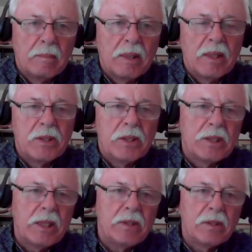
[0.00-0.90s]
Because you
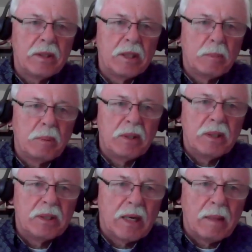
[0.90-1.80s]
see, during this period
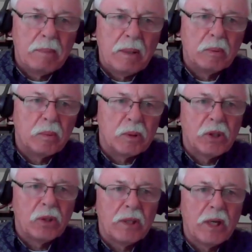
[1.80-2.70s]
in time, people will
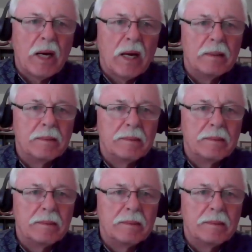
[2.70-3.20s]
still die.